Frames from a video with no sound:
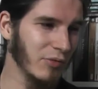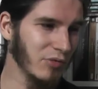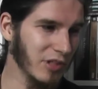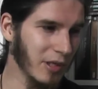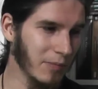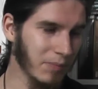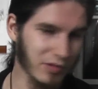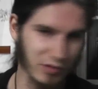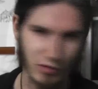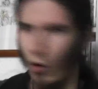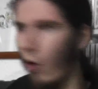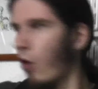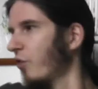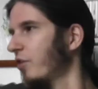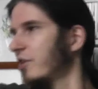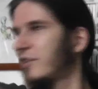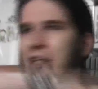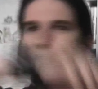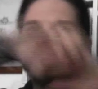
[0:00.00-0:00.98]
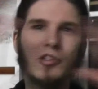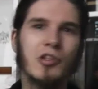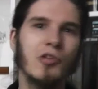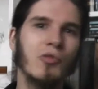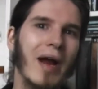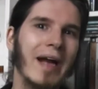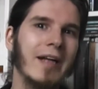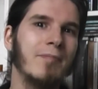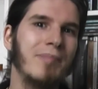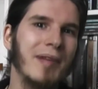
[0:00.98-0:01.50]
they would upload a whole Nintendo
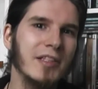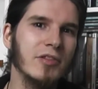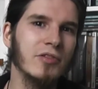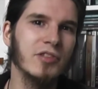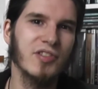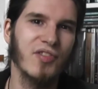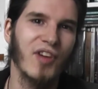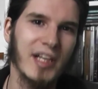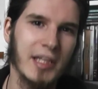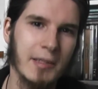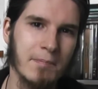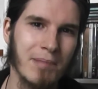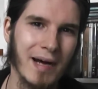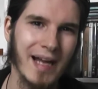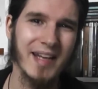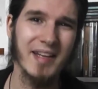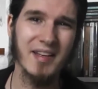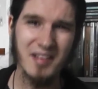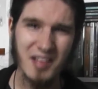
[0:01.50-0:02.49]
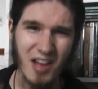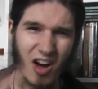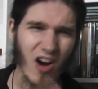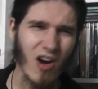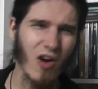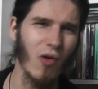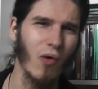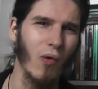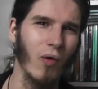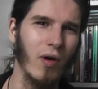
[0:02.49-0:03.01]
Direct based on this fucking ballad?
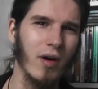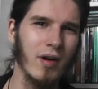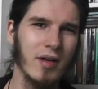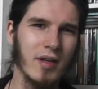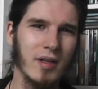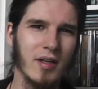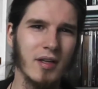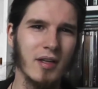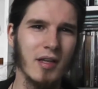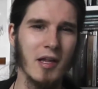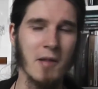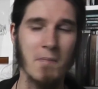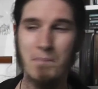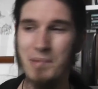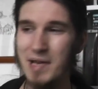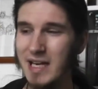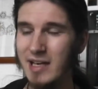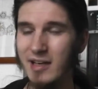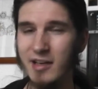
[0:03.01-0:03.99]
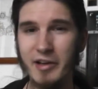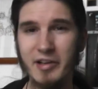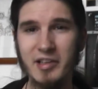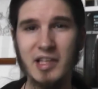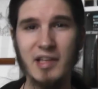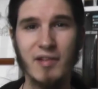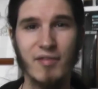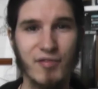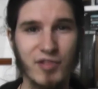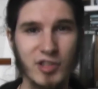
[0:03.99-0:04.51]
No! Be
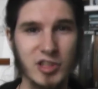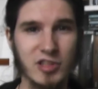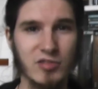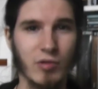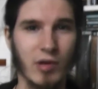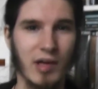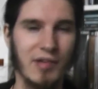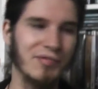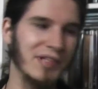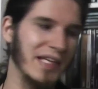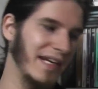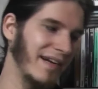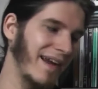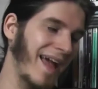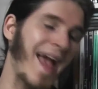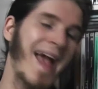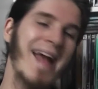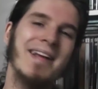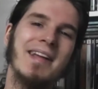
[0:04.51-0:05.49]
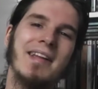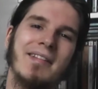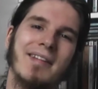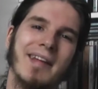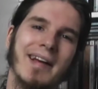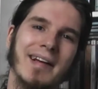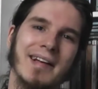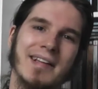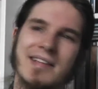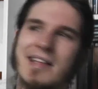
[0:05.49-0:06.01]
lucky, first of all, if we hear
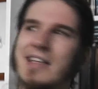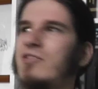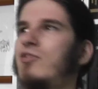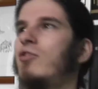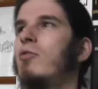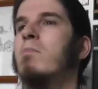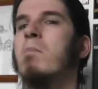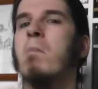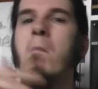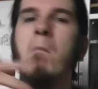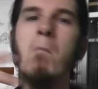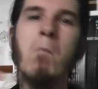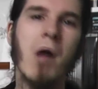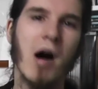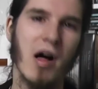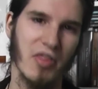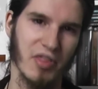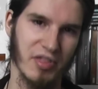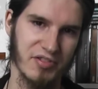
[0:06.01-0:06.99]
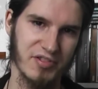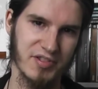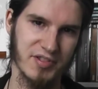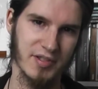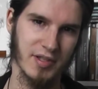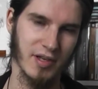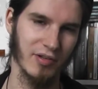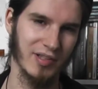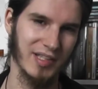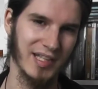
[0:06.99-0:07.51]
anything in the next few
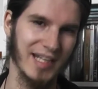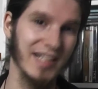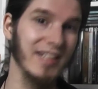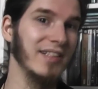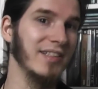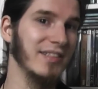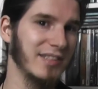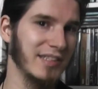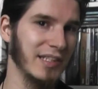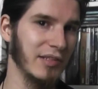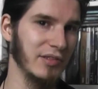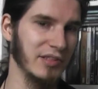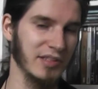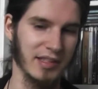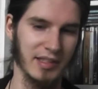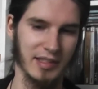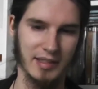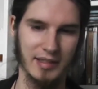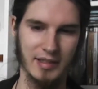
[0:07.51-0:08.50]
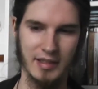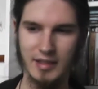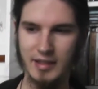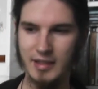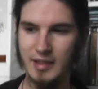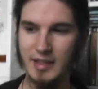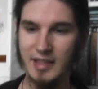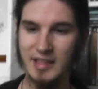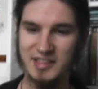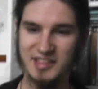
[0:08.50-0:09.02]
months, okay? Seriously.
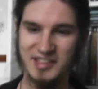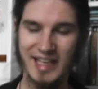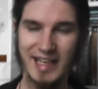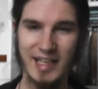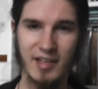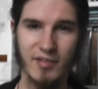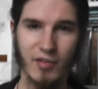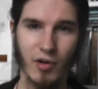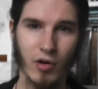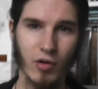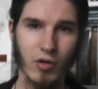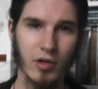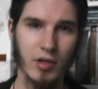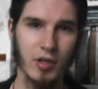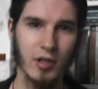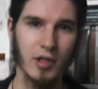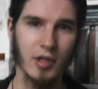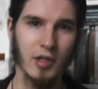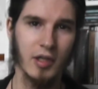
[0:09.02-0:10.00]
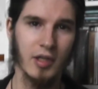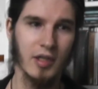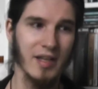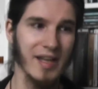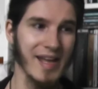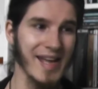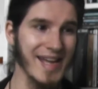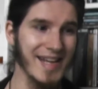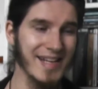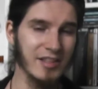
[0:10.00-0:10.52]
Second of all,
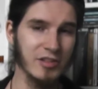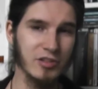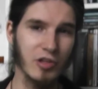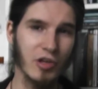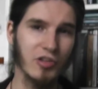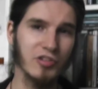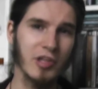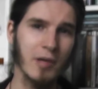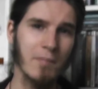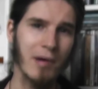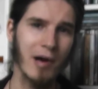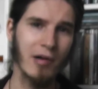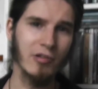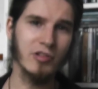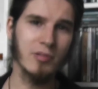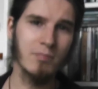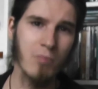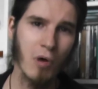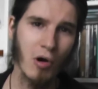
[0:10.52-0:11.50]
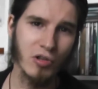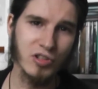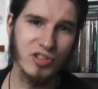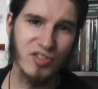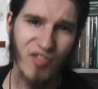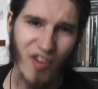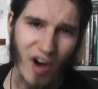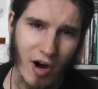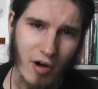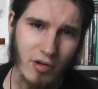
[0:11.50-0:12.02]
it is not about the
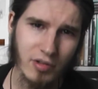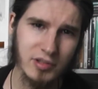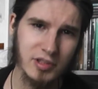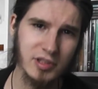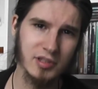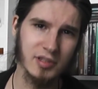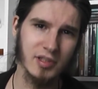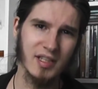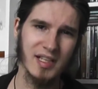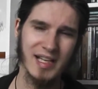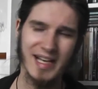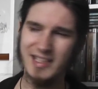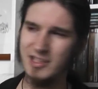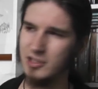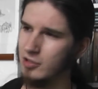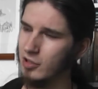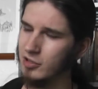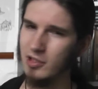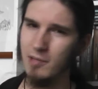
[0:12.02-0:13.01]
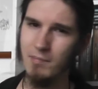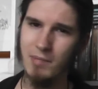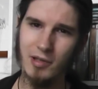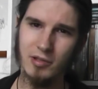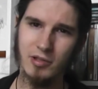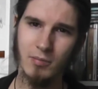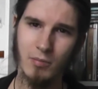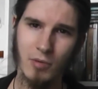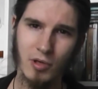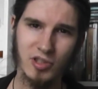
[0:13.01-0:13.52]
most votes. It is not
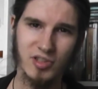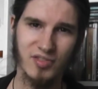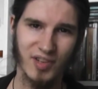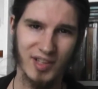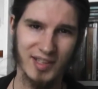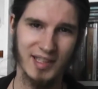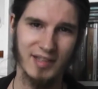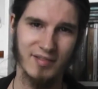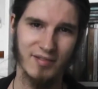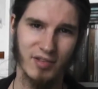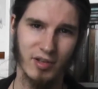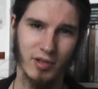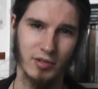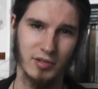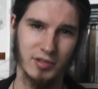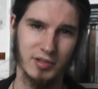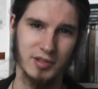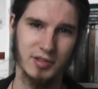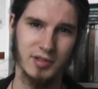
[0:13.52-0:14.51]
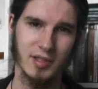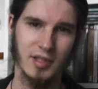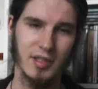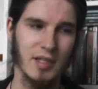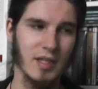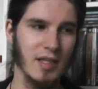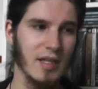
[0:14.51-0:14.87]
about the most fucking votes.